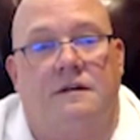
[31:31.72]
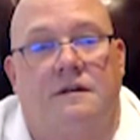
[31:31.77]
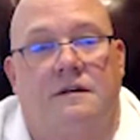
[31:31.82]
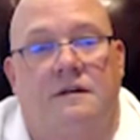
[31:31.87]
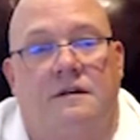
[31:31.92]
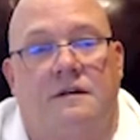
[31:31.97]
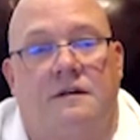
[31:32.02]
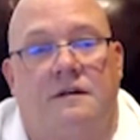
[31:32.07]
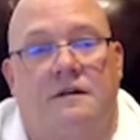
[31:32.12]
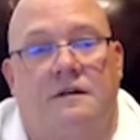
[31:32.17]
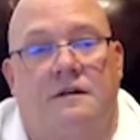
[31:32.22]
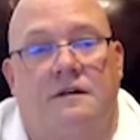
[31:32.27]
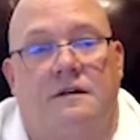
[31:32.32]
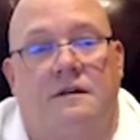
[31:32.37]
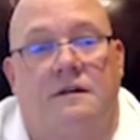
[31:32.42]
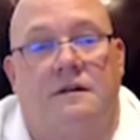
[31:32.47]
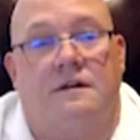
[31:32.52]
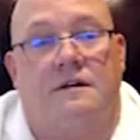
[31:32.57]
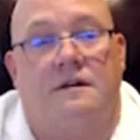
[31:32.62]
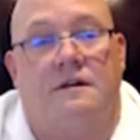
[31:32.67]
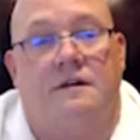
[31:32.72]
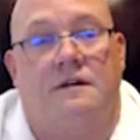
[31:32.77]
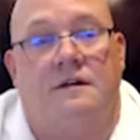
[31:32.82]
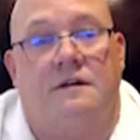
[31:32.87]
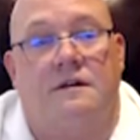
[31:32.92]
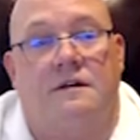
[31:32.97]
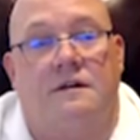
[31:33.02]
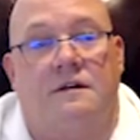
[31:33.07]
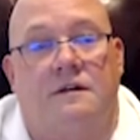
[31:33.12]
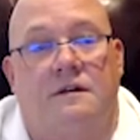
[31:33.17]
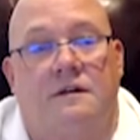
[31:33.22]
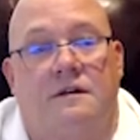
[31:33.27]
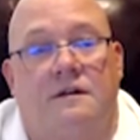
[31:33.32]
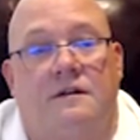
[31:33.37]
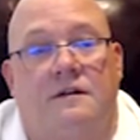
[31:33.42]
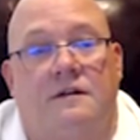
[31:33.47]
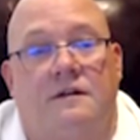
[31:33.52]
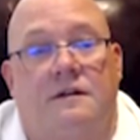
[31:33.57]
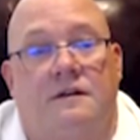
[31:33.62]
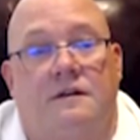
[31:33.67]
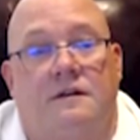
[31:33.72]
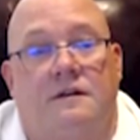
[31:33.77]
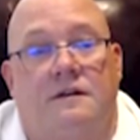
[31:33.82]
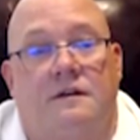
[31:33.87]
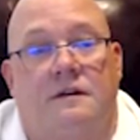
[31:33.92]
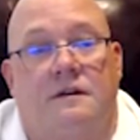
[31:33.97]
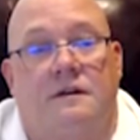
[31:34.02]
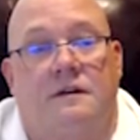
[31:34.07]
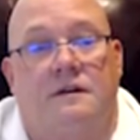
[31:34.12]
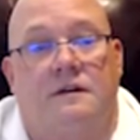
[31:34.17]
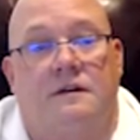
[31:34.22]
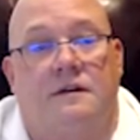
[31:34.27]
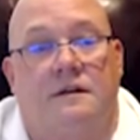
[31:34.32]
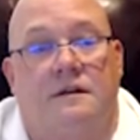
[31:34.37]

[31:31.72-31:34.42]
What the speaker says: This person isn't speaking.